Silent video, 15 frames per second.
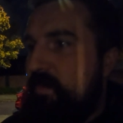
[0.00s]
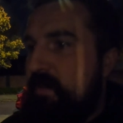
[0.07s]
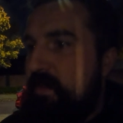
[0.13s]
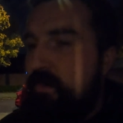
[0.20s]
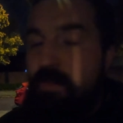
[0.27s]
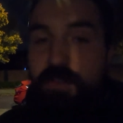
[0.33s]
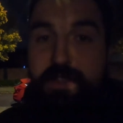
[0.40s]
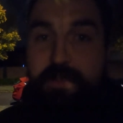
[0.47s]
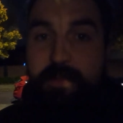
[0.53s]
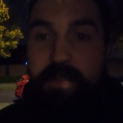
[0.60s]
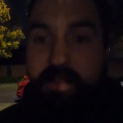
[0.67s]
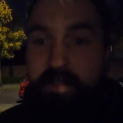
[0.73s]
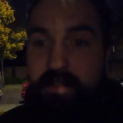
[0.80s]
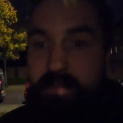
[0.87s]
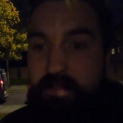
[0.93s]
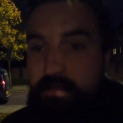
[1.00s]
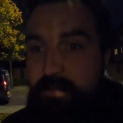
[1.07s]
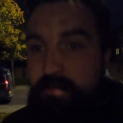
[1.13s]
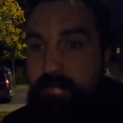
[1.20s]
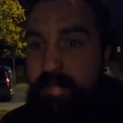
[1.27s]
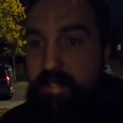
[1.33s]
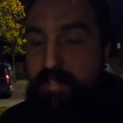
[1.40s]
with the customer,
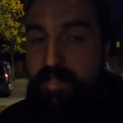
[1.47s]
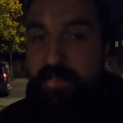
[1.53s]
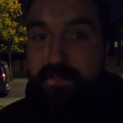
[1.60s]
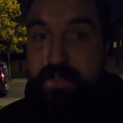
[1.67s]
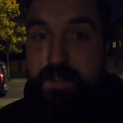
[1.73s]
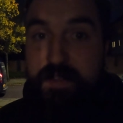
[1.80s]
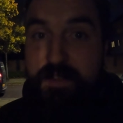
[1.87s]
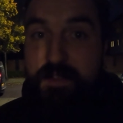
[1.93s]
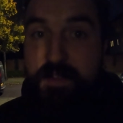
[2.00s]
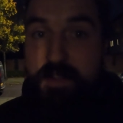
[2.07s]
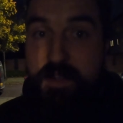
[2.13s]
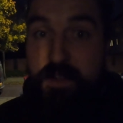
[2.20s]
make sure everything